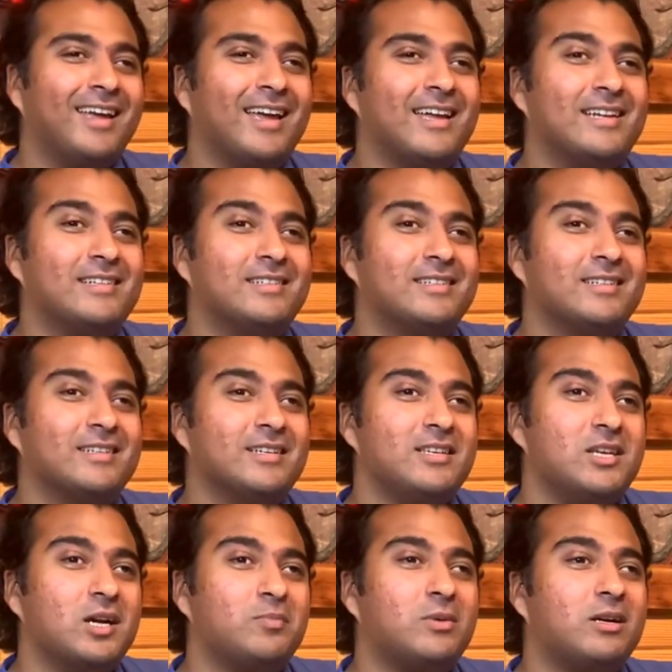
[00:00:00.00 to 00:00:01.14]
And uh,
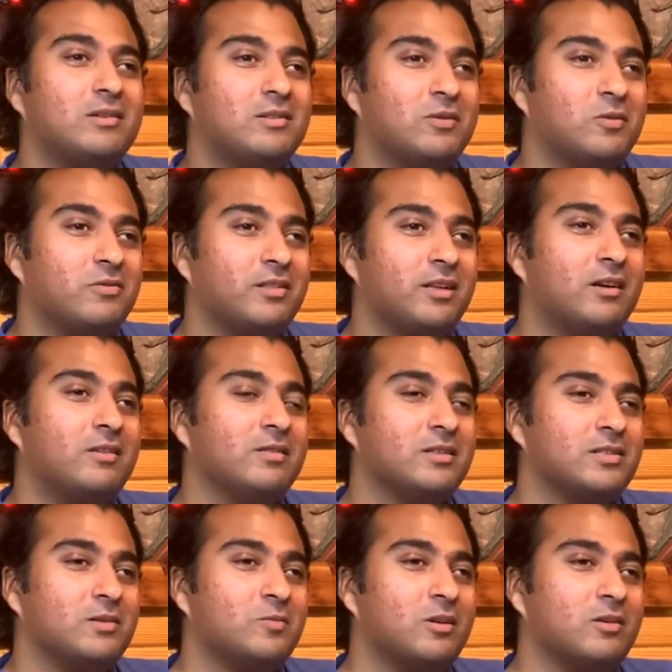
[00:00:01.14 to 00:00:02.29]
Yama over there
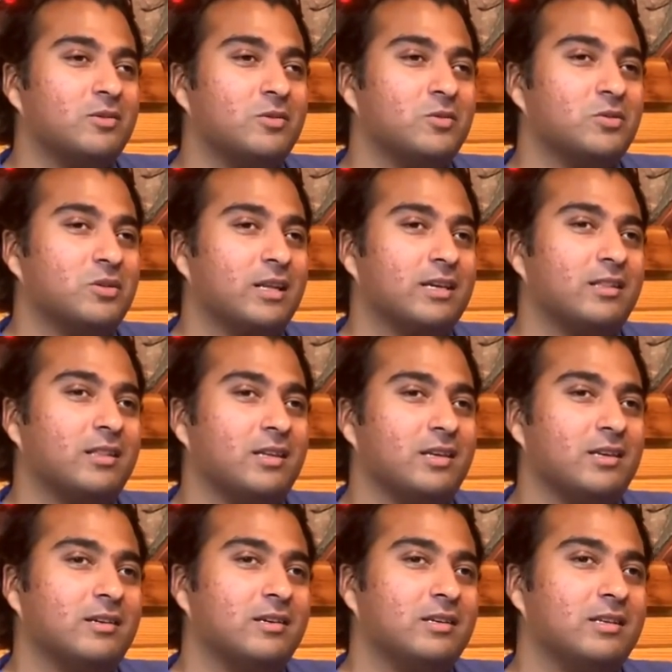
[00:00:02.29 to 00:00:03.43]
is the one who's like
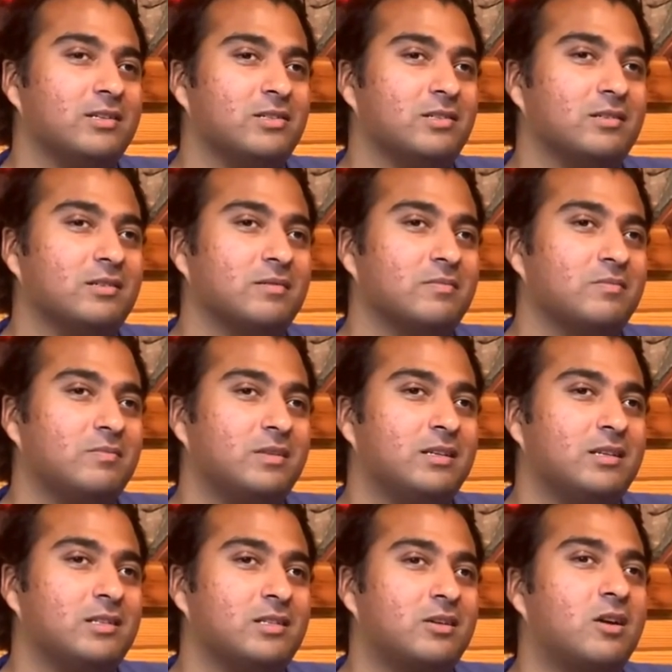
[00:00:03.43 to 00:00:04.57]
the, he's the,
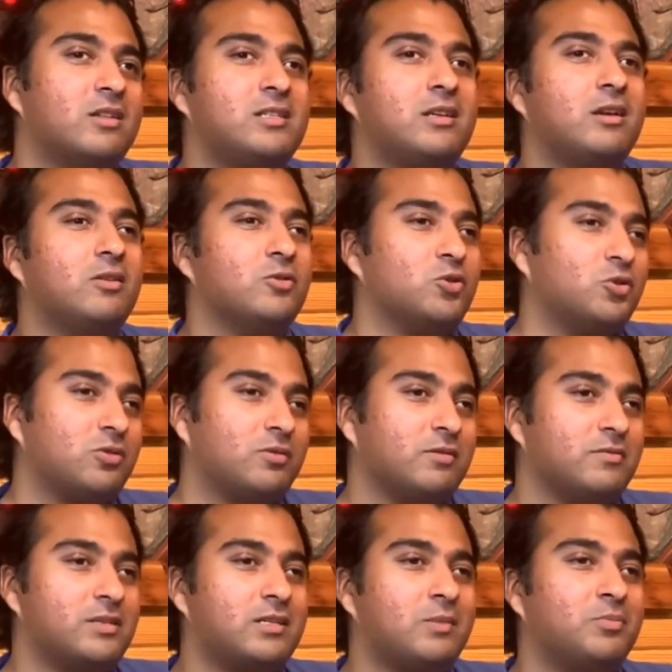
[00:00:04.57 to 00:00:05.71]
he's the concierge,
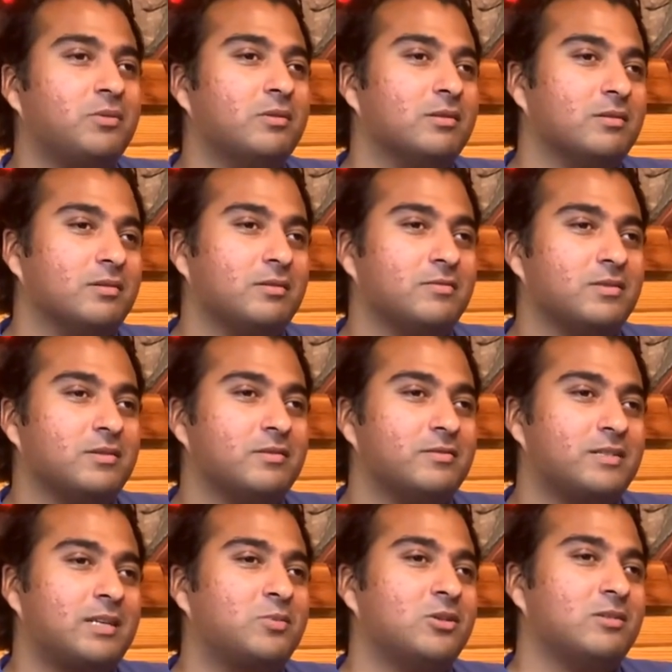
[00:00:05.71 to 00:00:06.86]
the, recep uh, the, re
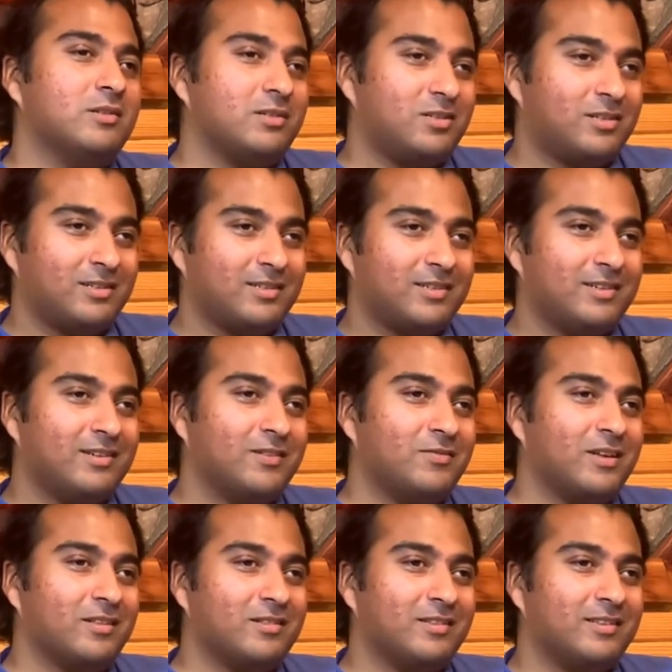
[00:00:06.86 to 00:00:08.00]
the receptionist
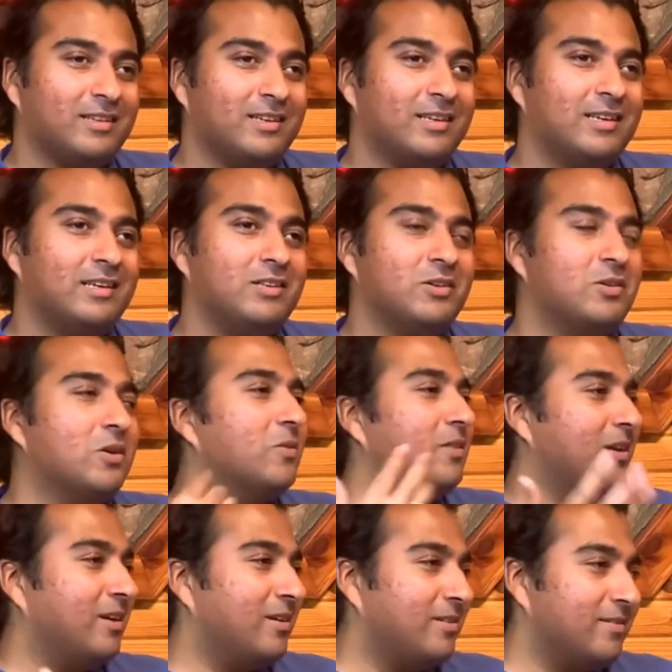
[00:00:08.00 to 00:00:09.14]
of hell. You
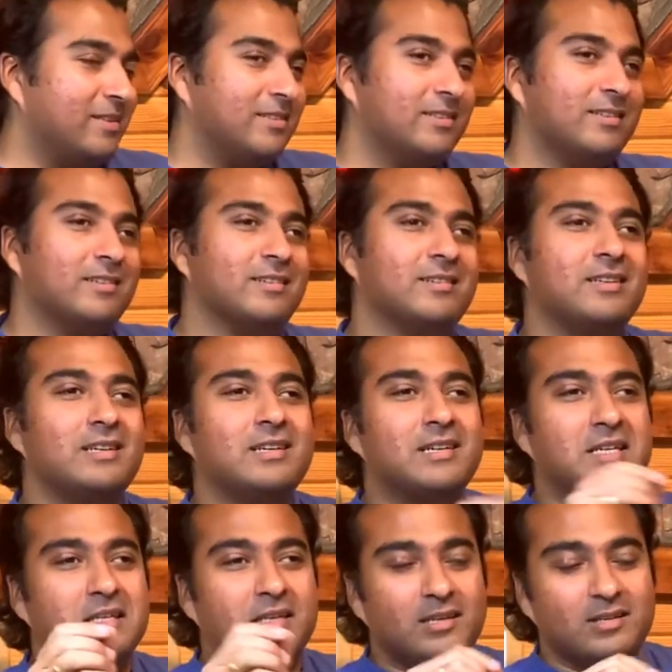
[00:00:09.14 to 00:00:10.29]
go there and uh,
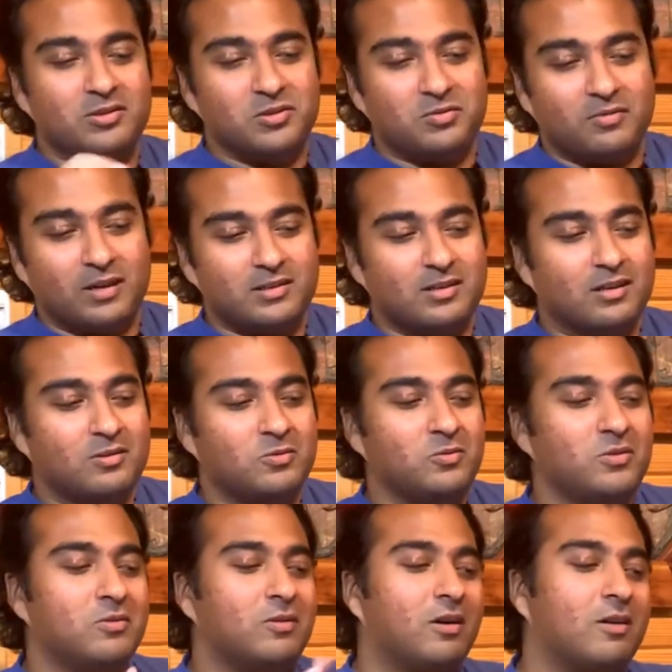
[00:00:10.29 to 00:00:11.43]
he just writes down
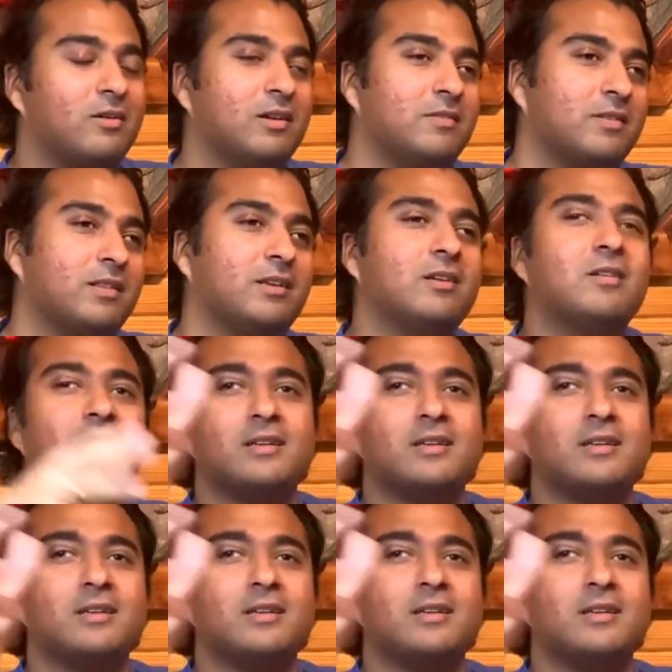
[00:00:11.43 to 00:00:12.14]
who you are and everything.